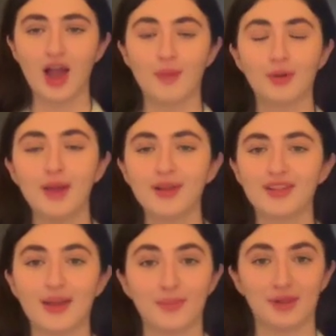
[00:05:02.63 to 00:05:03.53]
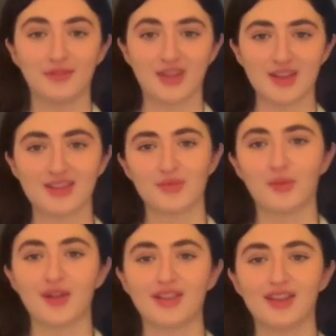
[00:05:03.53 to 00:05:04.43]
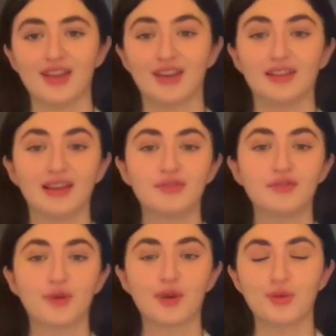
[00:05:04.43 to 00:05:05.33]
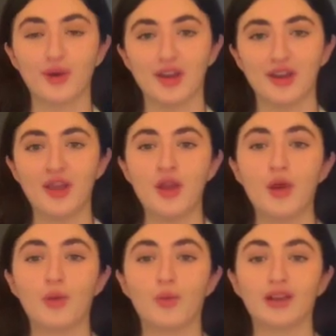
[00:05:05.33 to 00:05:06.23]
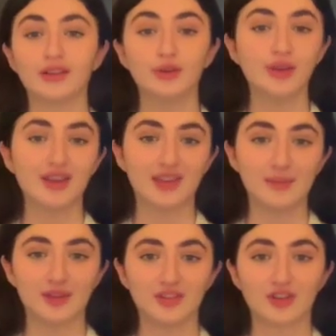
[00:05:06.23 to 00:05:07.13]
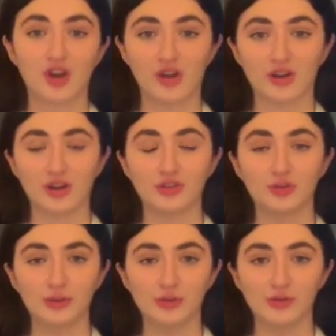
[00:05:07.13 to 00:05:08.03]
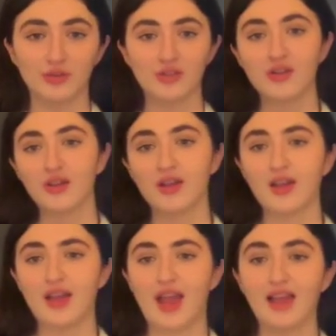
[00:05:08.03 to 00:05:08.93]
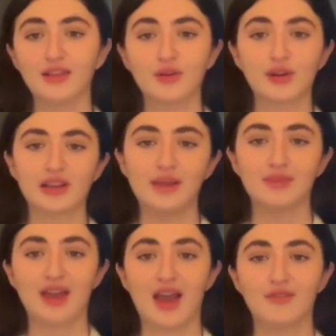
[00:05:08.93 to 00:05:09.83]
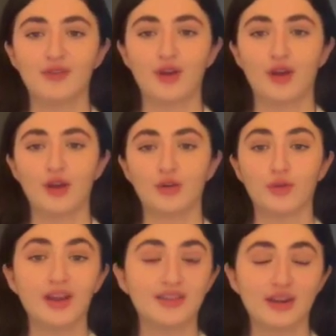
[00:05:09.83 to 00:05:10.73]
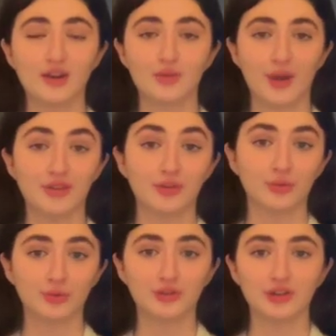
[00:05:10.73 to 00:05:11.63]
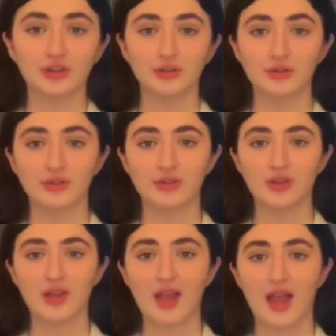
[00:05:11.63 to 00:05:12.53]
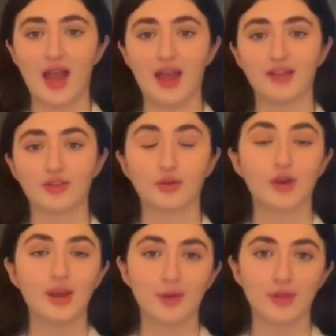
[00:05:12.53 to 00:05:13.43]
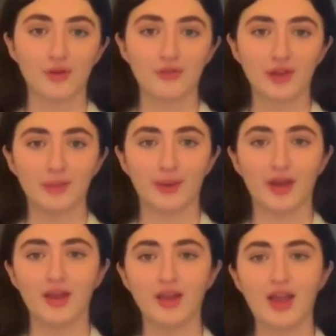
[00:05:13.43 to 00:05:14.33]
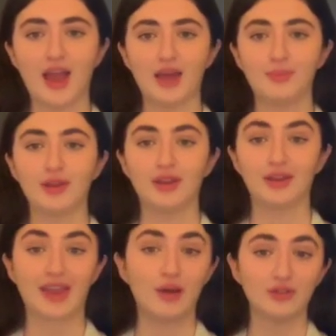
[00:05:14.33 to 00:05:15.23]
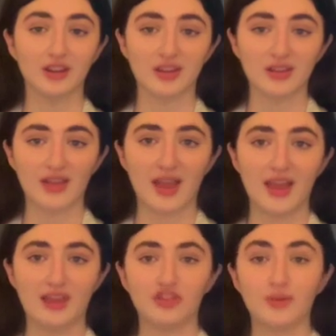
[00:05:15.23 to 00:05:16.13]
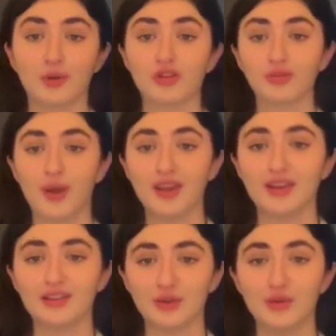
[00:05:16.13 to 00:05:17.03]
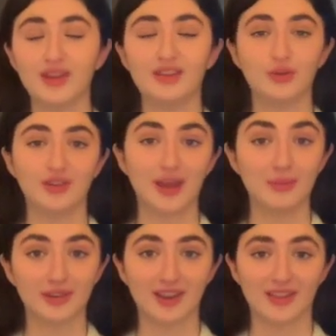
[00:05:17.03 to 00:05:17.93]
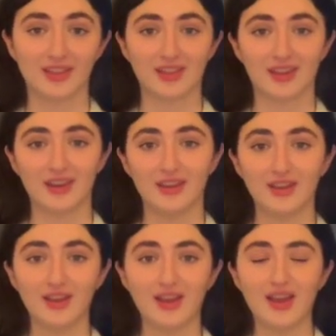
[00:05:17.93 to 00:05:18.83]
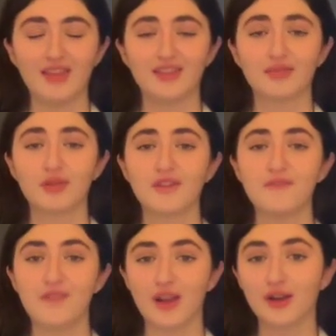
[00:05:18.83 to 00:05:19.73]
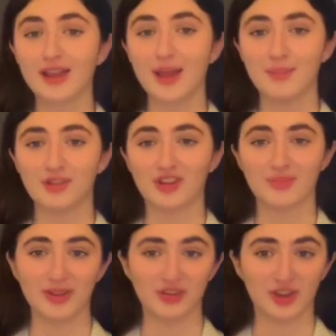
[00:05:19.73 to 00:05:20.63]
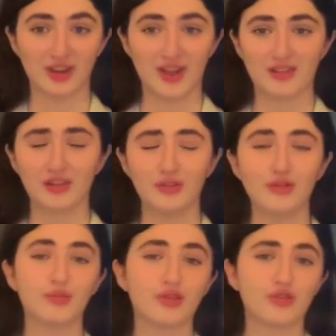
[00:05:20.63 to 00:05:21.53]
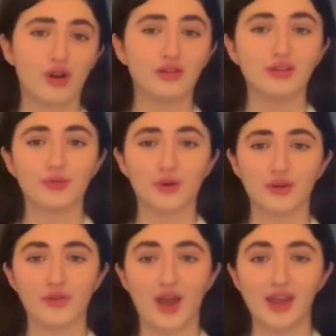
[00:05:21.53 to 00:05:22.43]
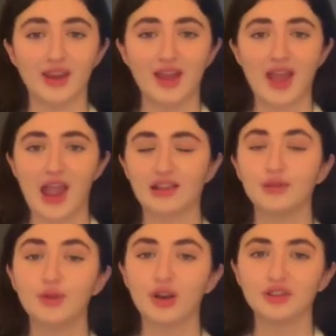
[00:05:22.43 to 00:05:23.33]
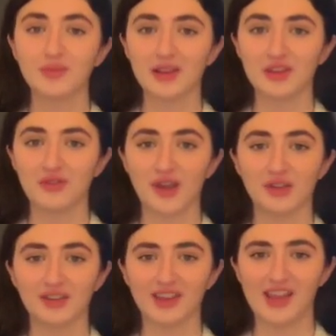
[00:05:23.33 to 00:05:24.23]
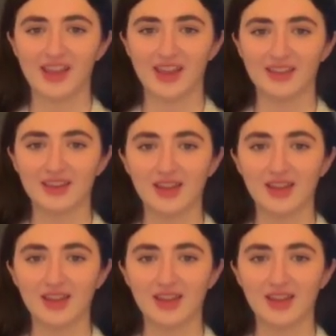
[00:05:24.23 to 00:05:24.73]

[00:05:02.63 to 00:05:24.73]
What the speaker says: A prime example of this was in 1141, when Louis attempted to conquer Toulouse. Eleanor claimed to have a hereditary right to rule Toulouse, as her grandmother, Philippa, had been countess, and she persuaded Louis to attempt to take the city. This was a very ambitious mission, as Toulouse was strongly fortified, and Louis ultimately failed to take it.